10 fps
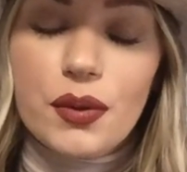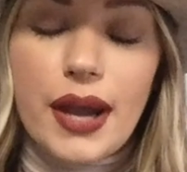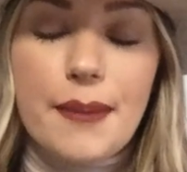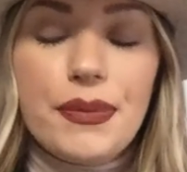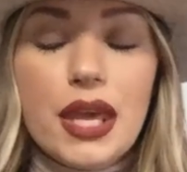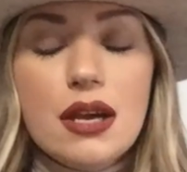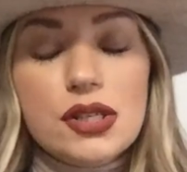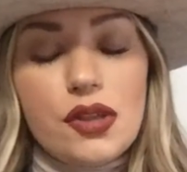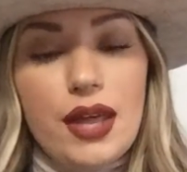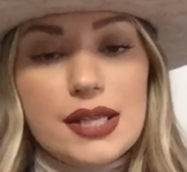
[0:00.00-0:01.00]
Okay,
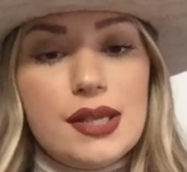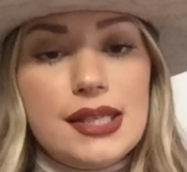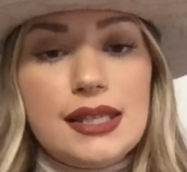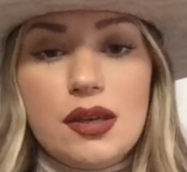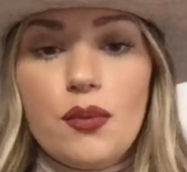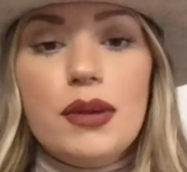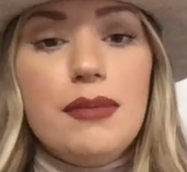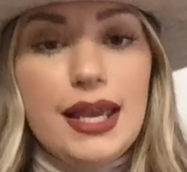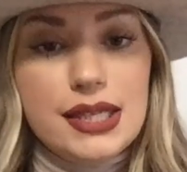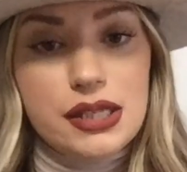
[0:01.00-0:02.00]
so that is a system we
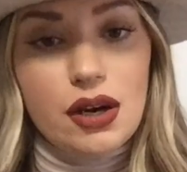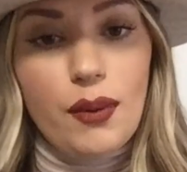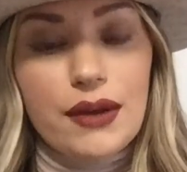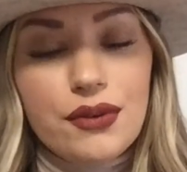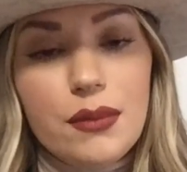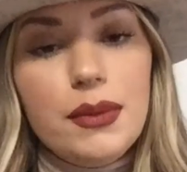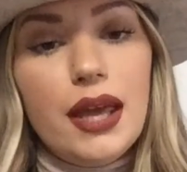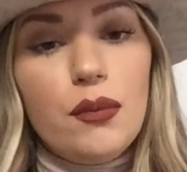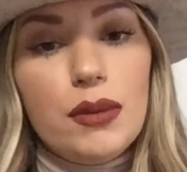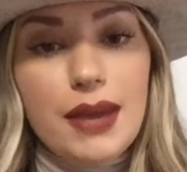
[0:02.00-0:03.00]
may steer away from,
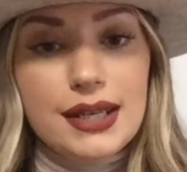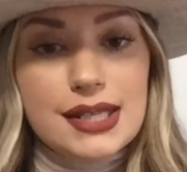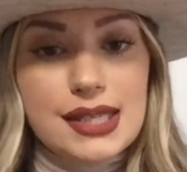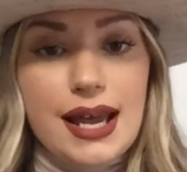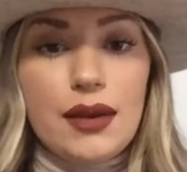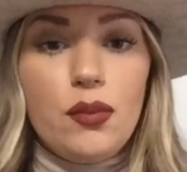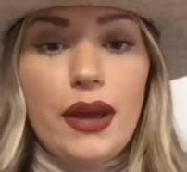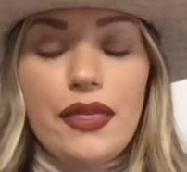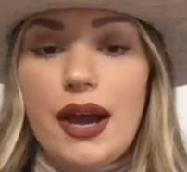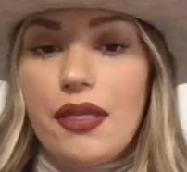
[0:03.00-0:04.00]
and we may decide
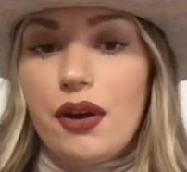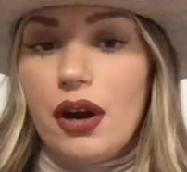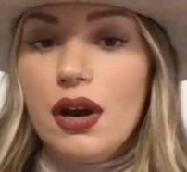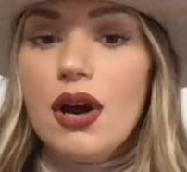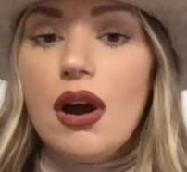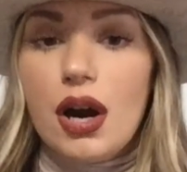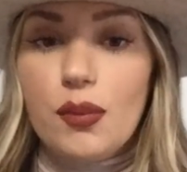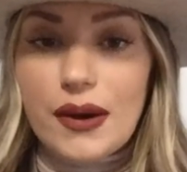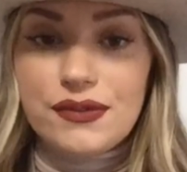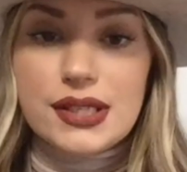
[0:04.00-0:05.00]
with either our
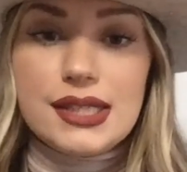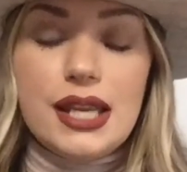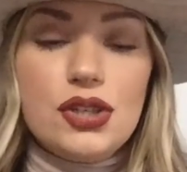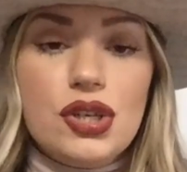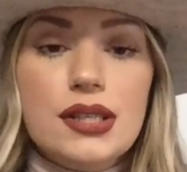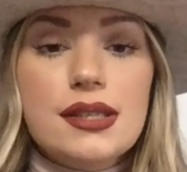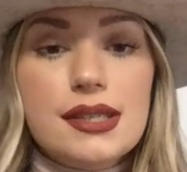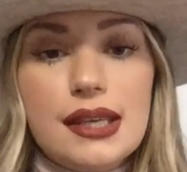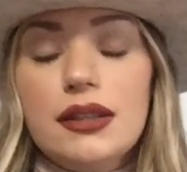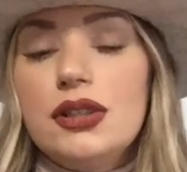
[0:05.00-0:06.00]
weft extension,
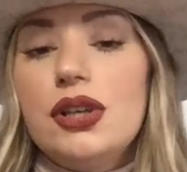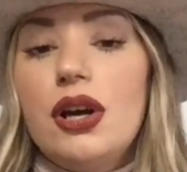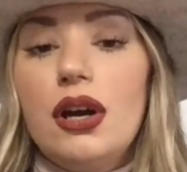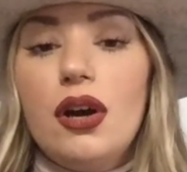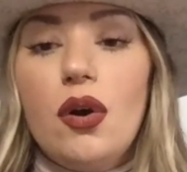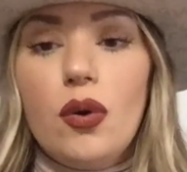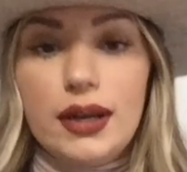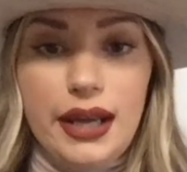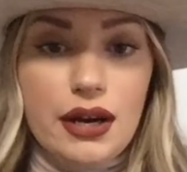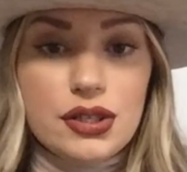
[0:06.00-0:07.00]
cylinder, or
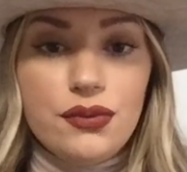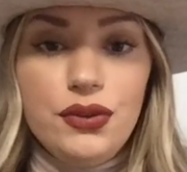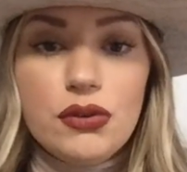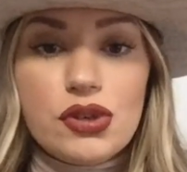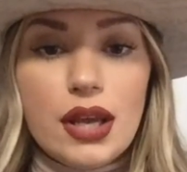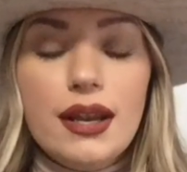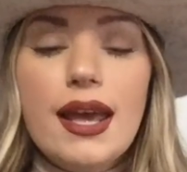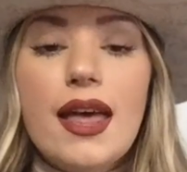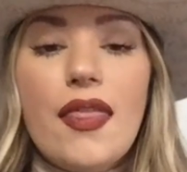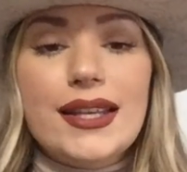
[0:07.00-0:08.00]
keratin fusion
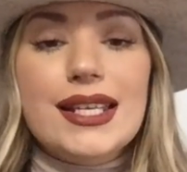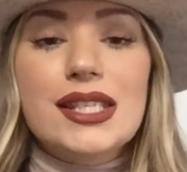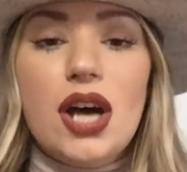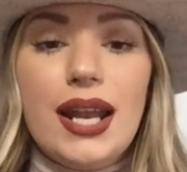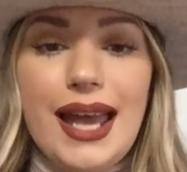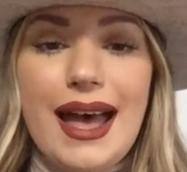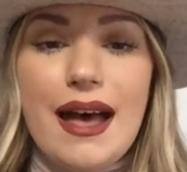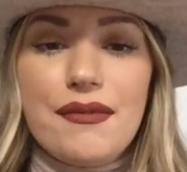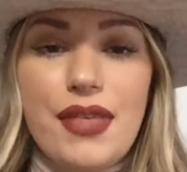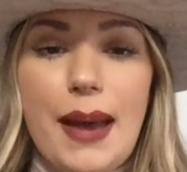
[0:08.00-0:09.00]
that does not
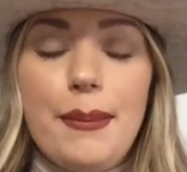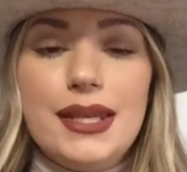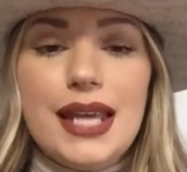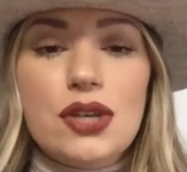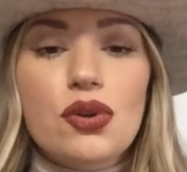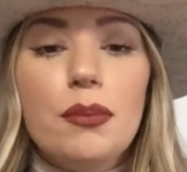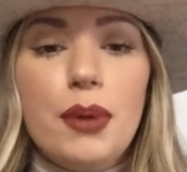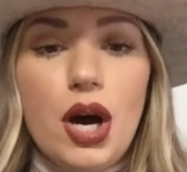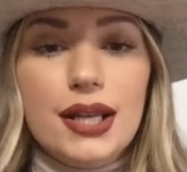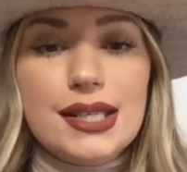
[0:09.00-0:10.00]
have that potential
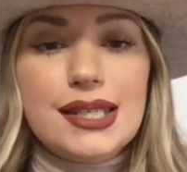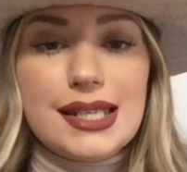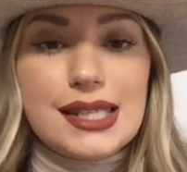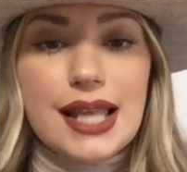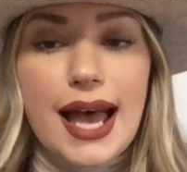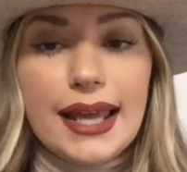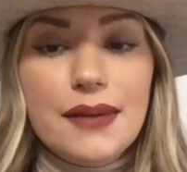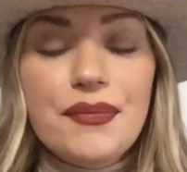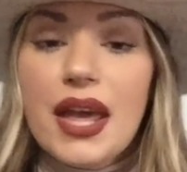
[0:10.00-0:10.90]
bond to slide.